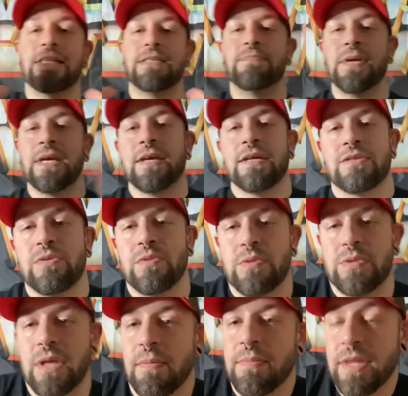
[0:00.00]
me to
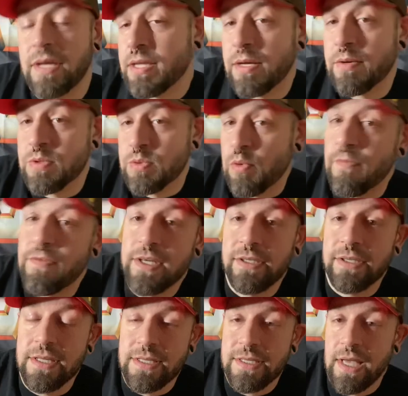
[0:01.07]
something that was
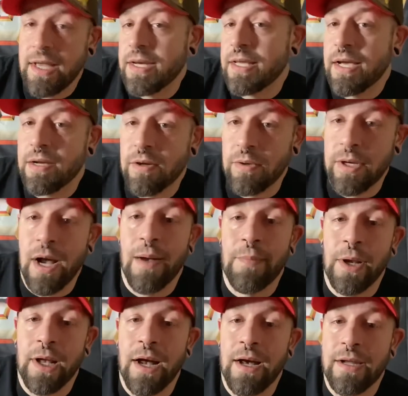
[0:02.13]
revealed at San Diego
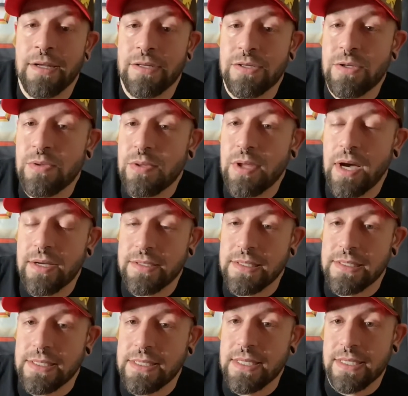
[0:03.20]
Comic-Con in
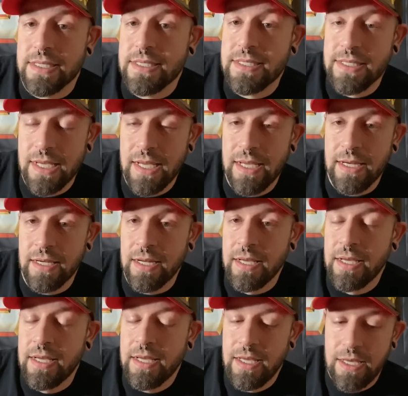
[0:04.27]
2016.
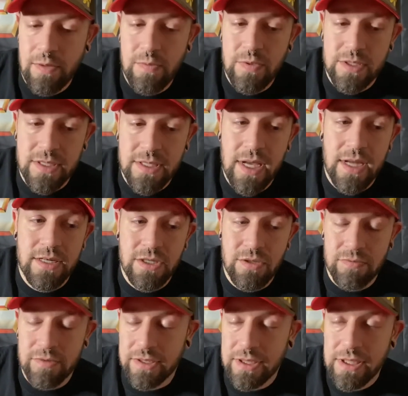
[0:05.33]
It was set to
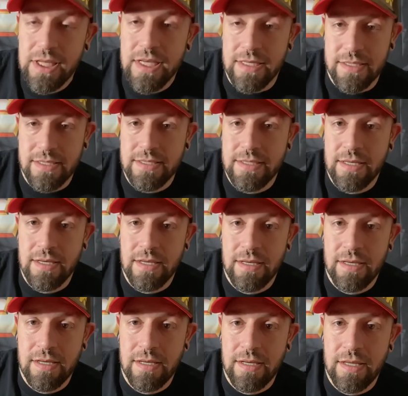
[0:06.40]
release
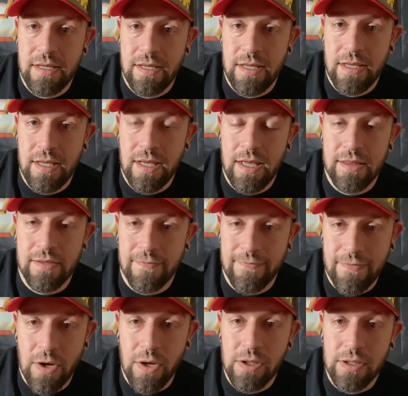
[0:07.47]
in the
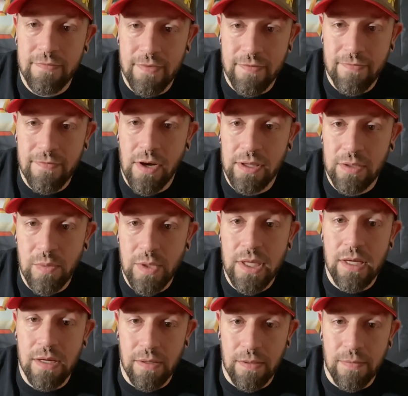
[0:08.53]
fall of the following
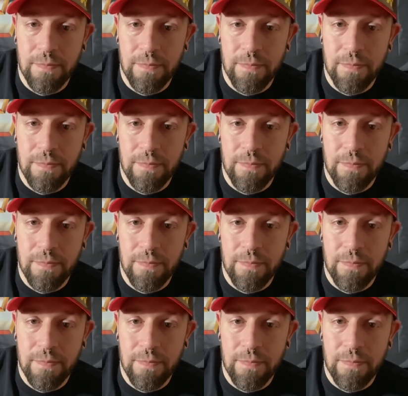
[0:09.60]
year.